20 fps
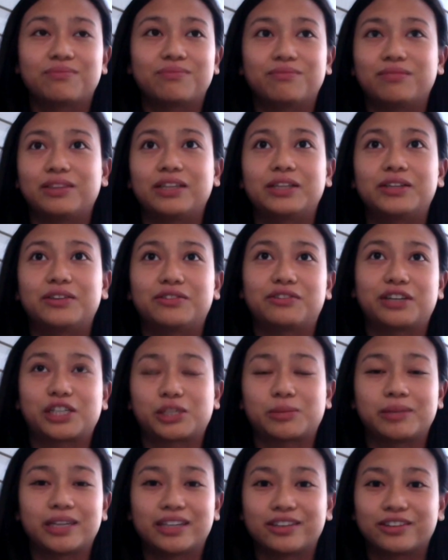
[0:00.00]
little
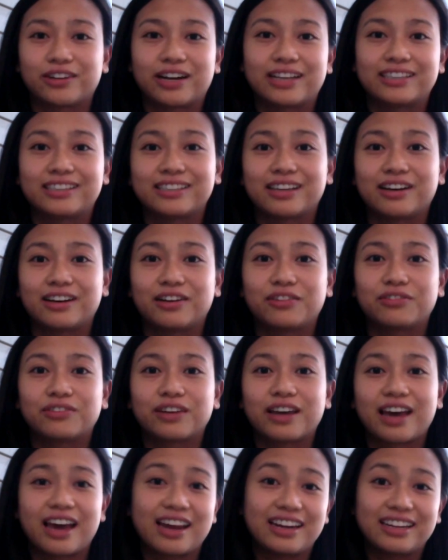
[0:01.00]
freshman undergrad self
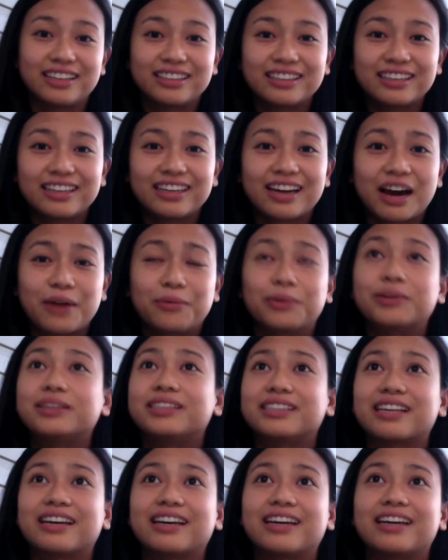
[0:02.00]
anything, I would
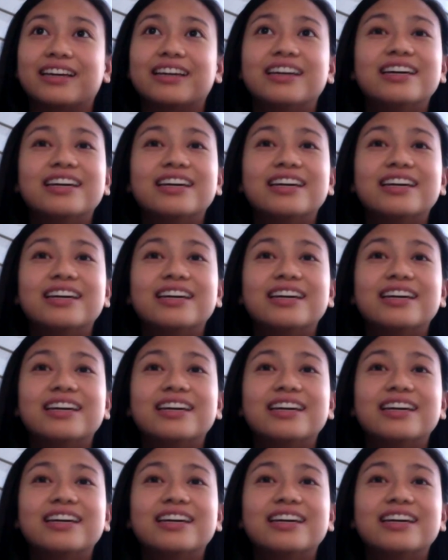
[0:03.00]
say